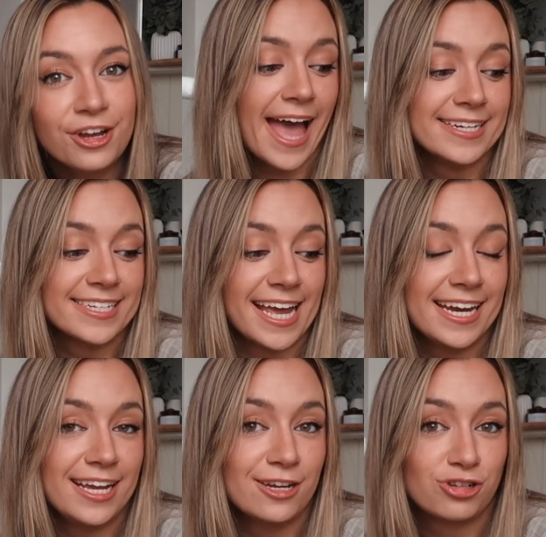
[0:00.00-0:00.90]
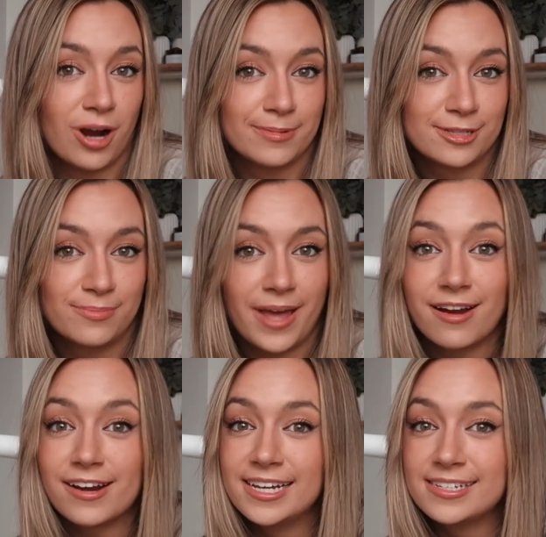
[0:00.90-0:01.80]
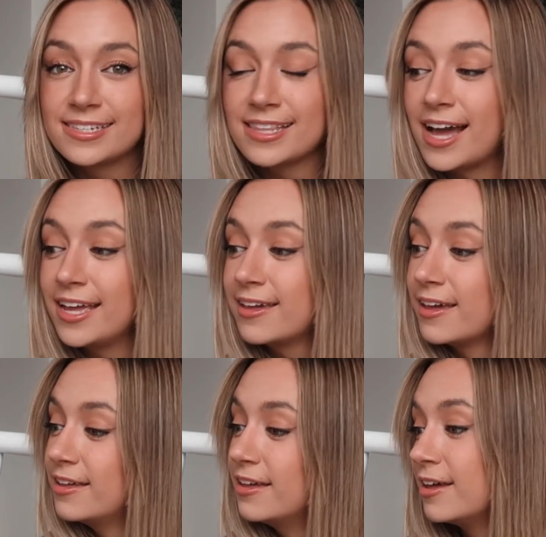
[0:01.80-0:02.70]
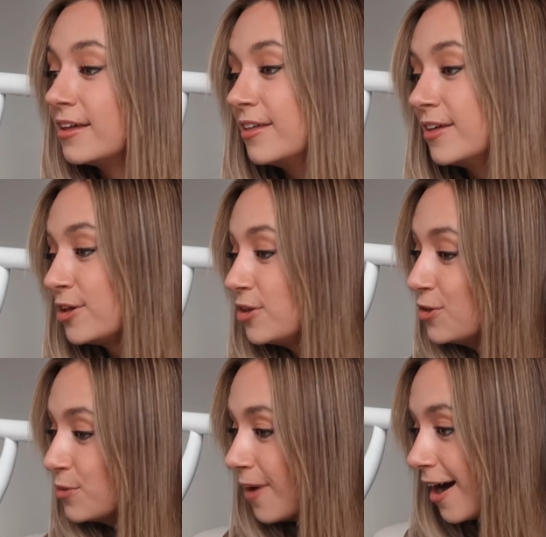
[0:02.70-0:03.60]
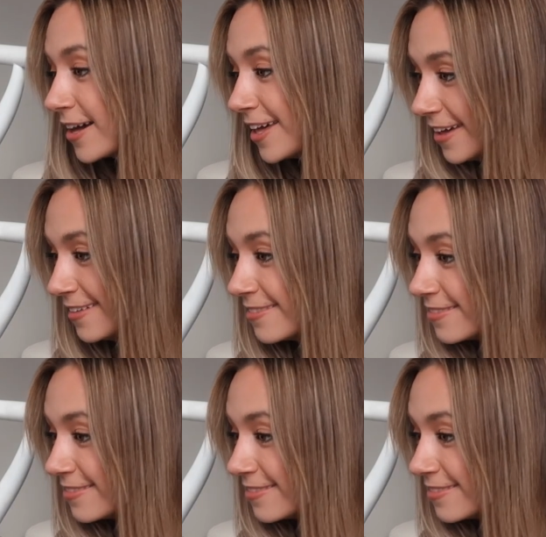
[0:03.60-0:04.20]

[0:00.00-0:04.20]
and any troublesome areas like you barking.